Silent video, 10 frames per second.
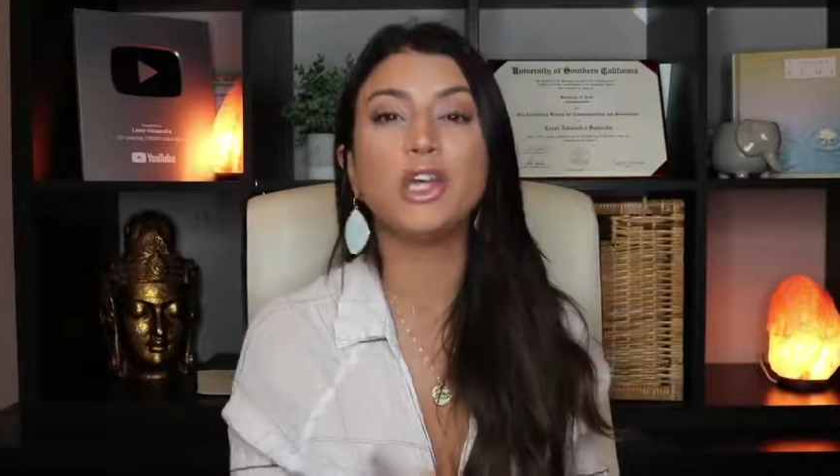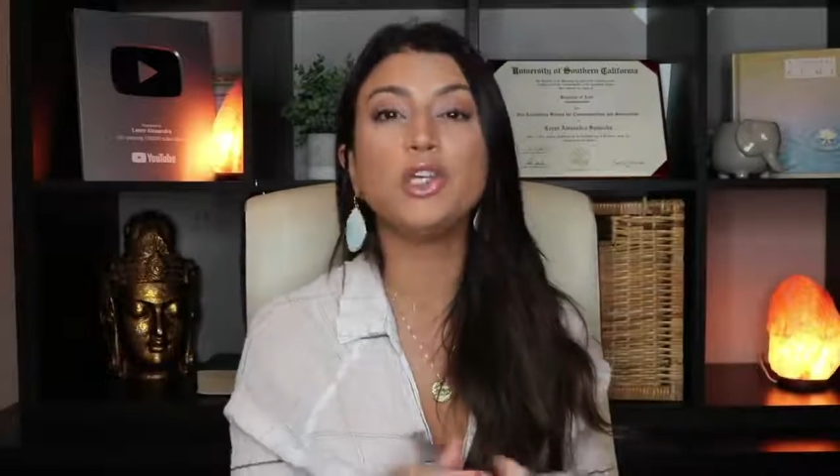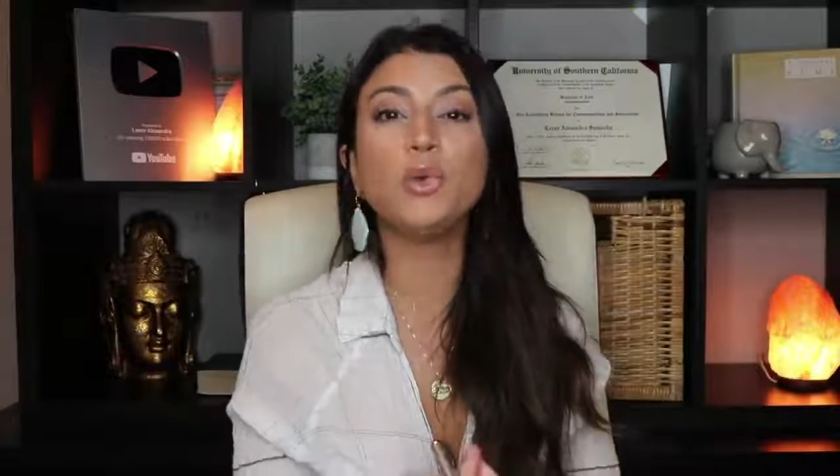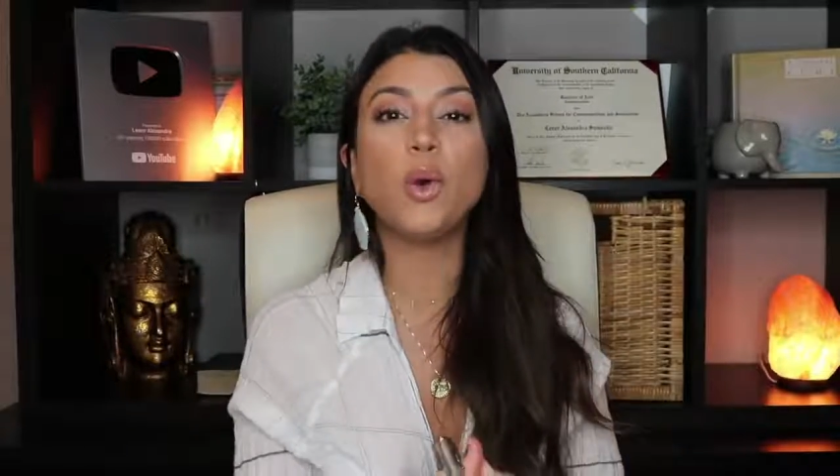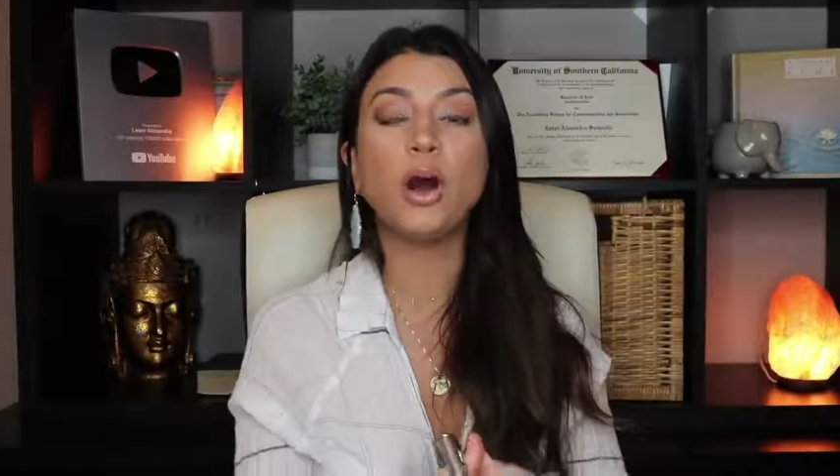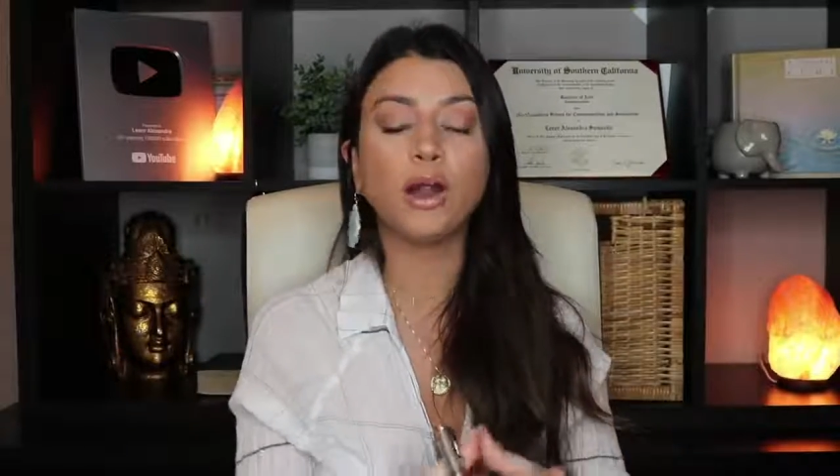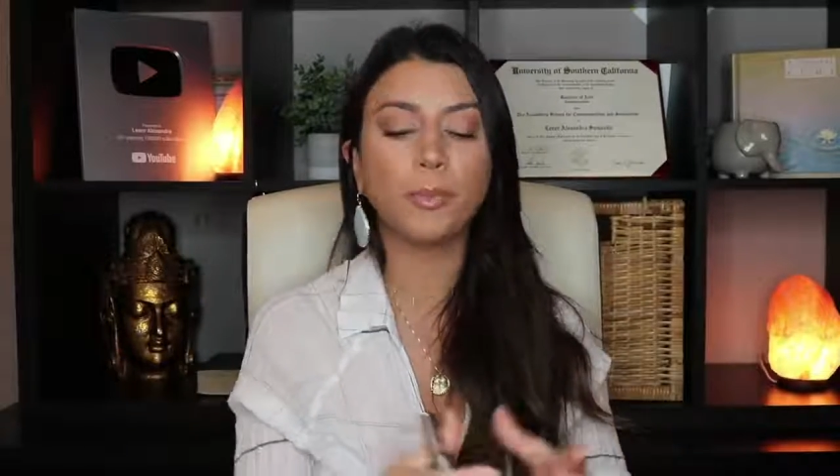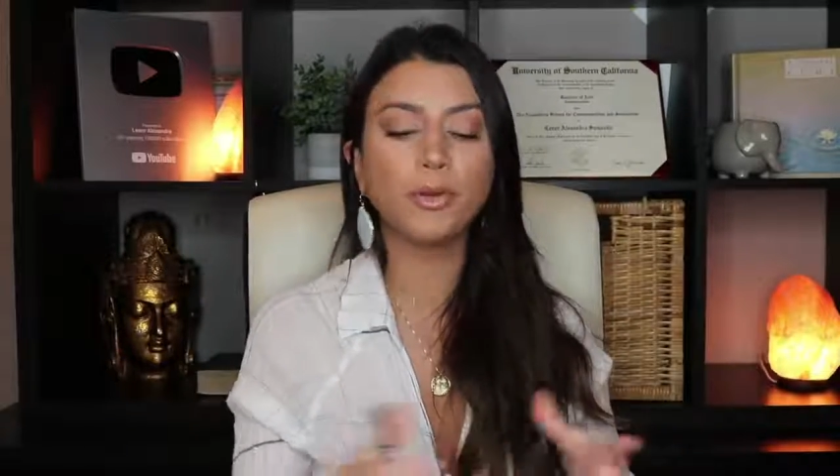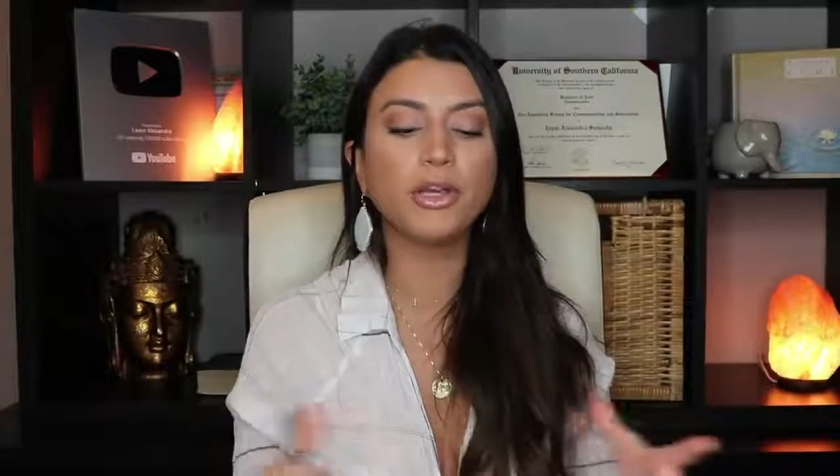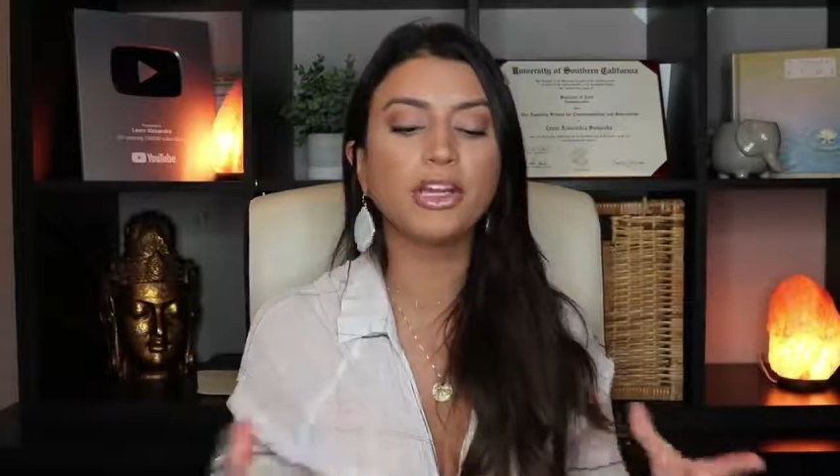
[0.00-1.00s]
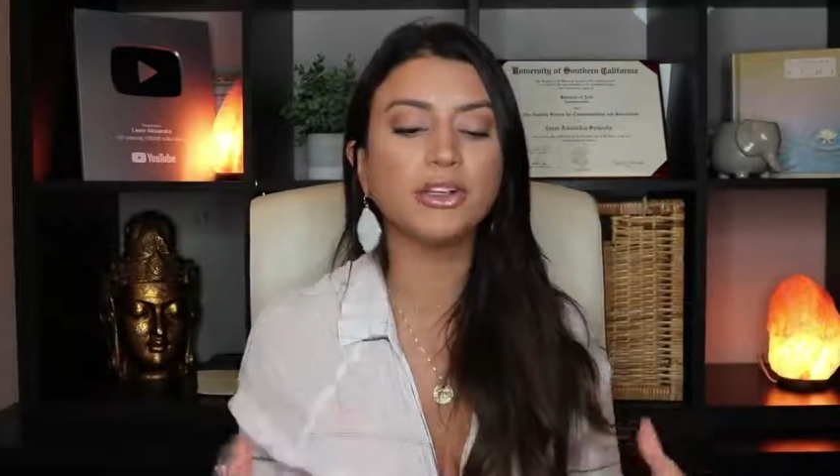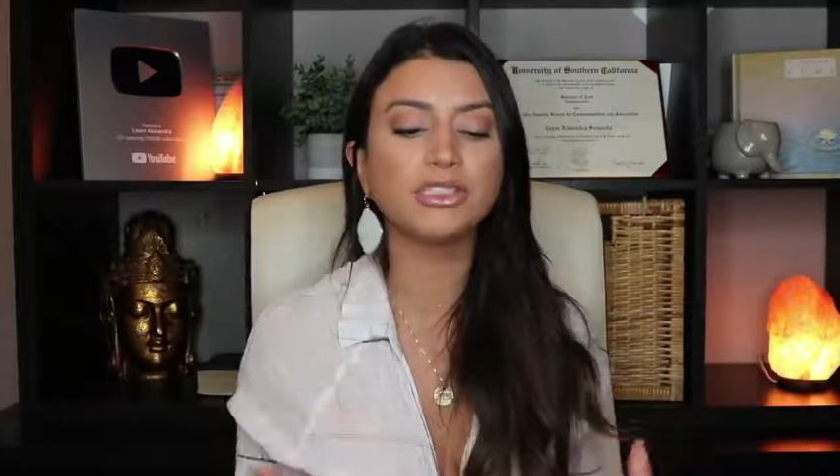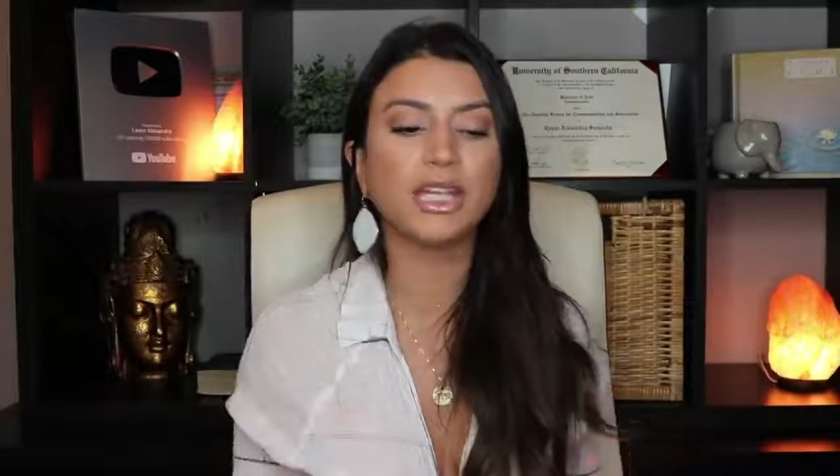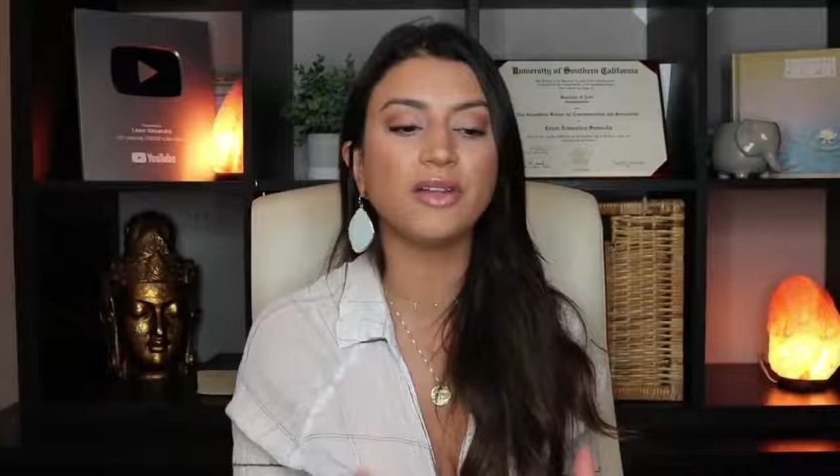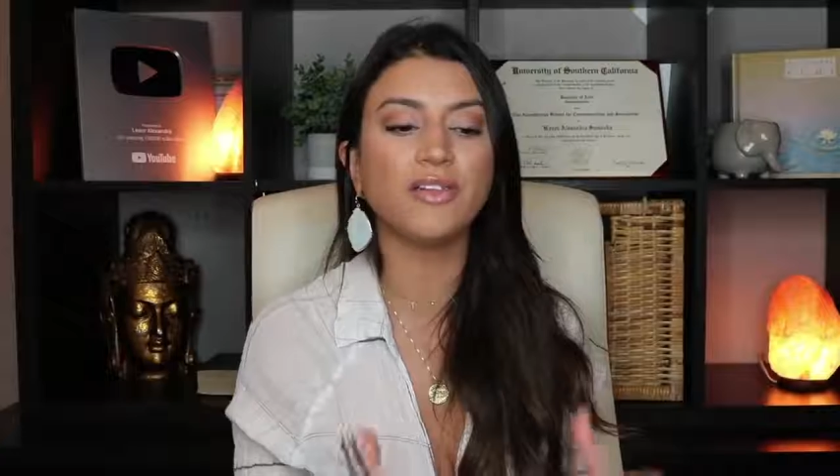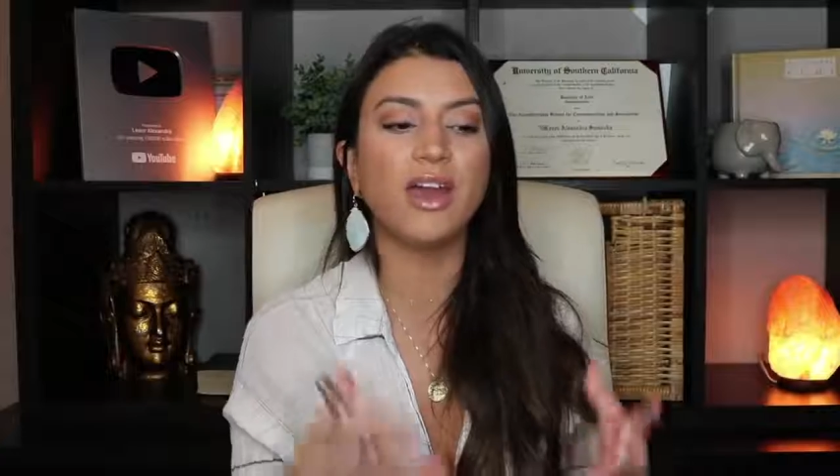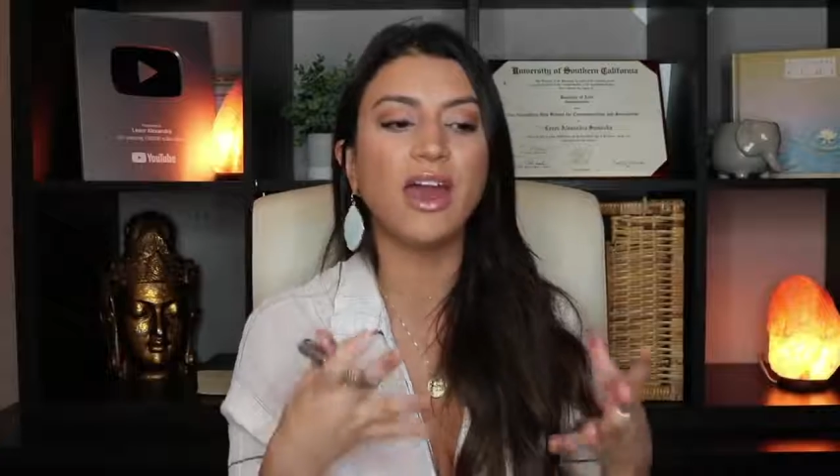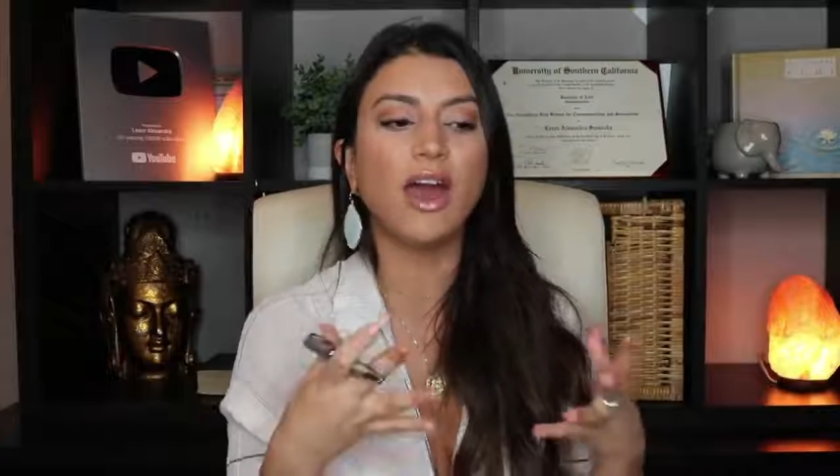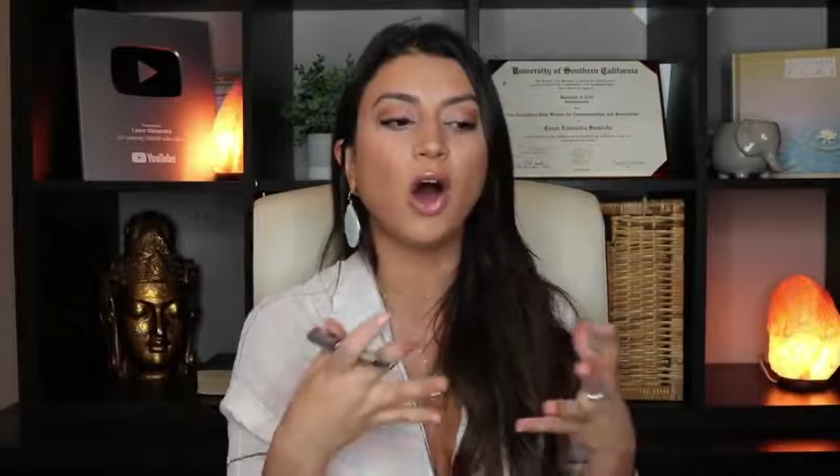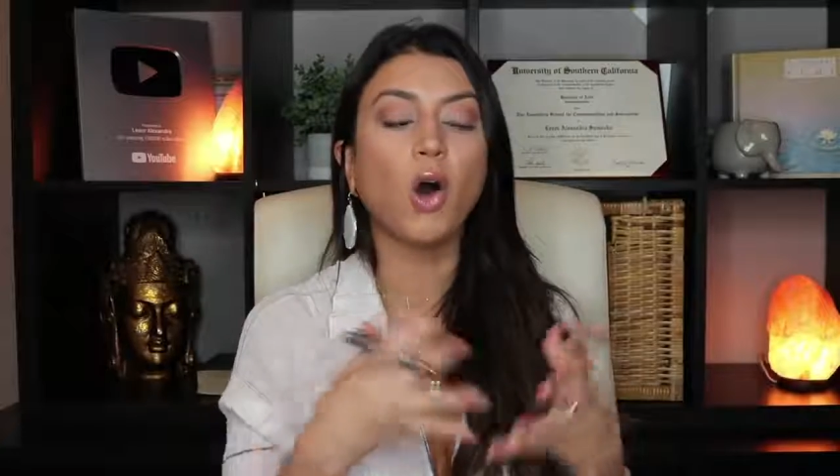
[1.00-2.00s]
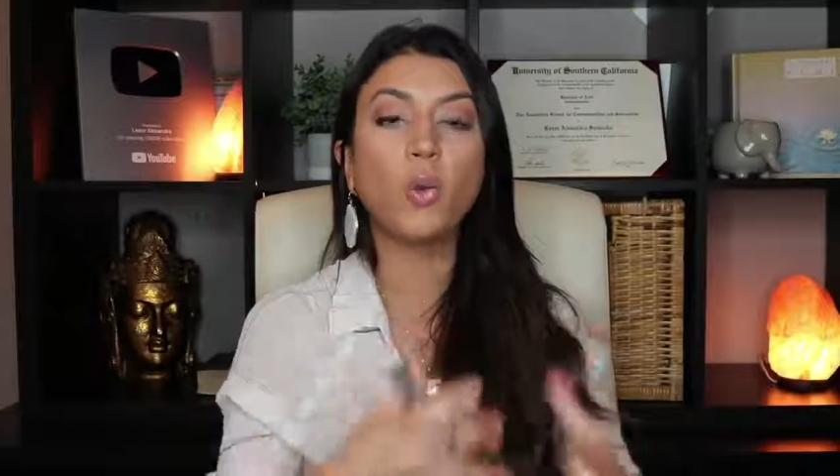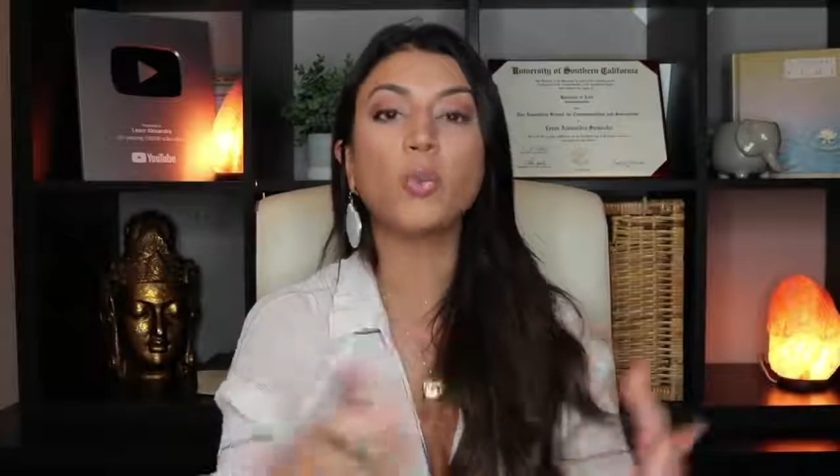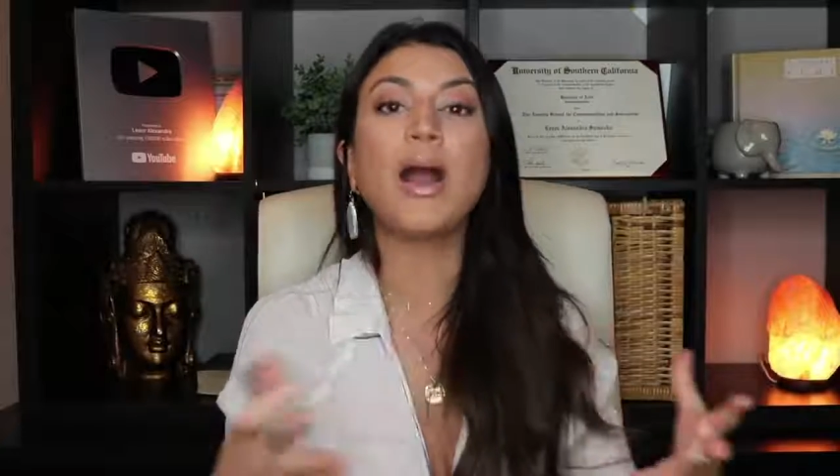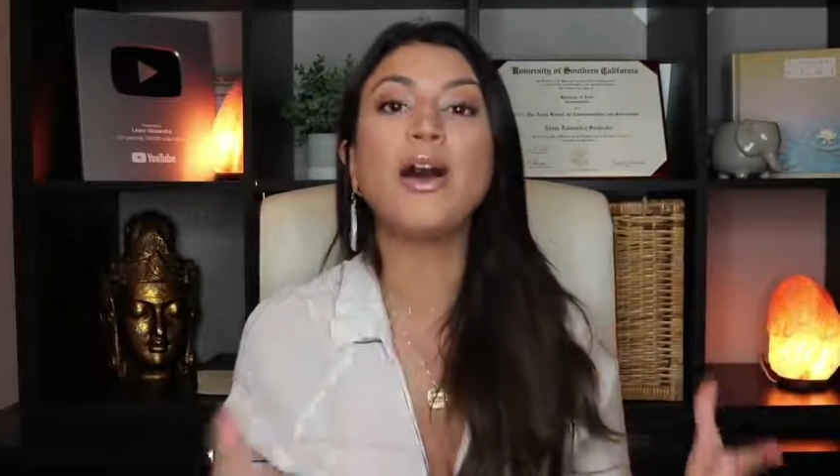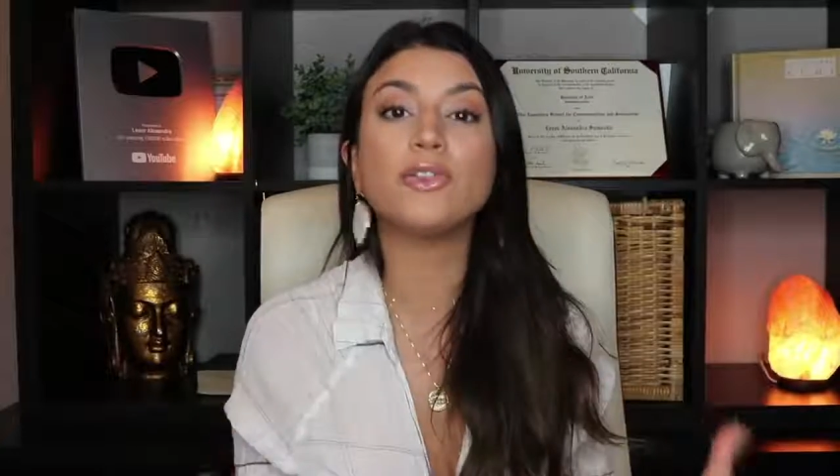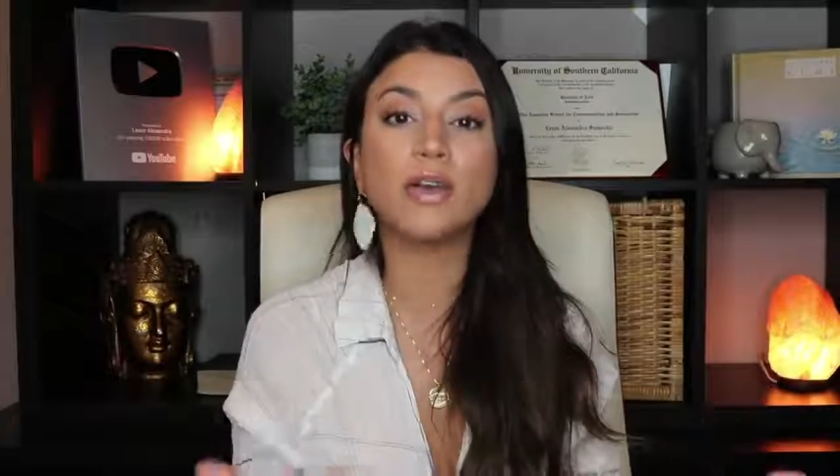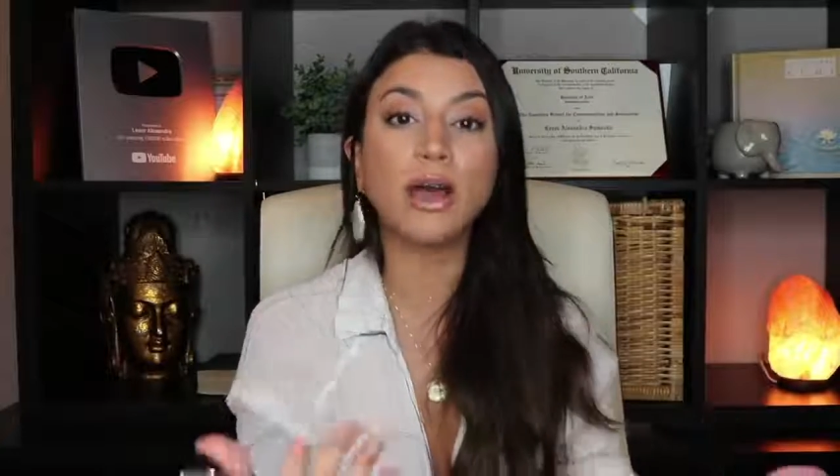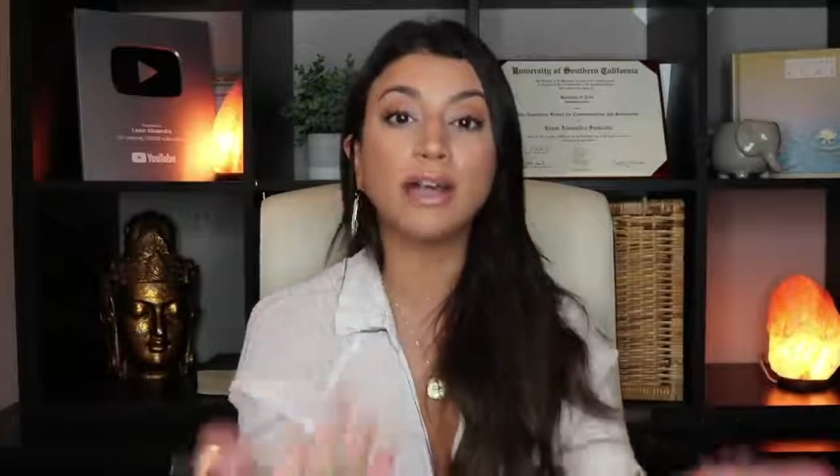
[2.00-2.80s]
You are putting yourself around,